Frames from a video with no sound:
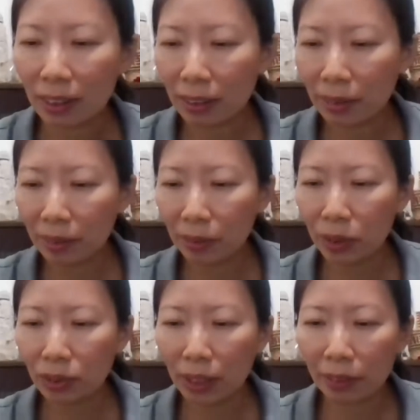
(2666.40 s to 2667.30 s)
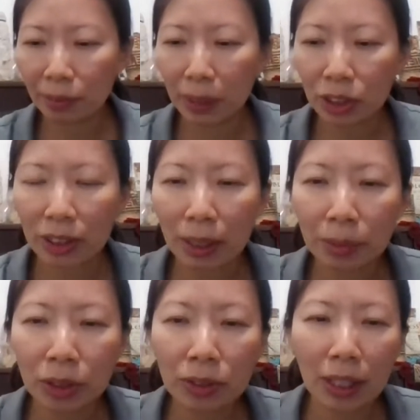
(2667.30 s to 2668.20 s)
Uh, we don't have much
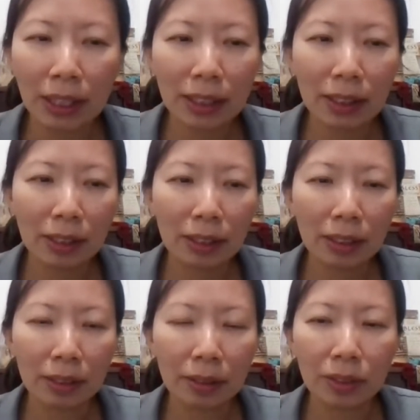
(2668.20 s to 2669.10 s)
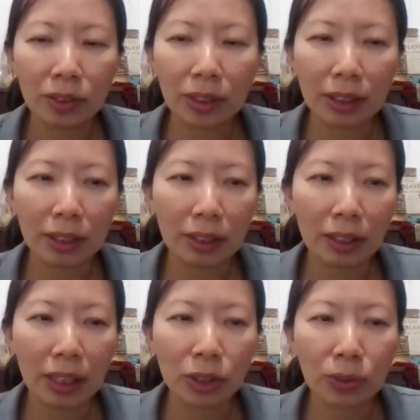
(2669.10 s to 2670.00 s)
time. So Ali, uh, you can ask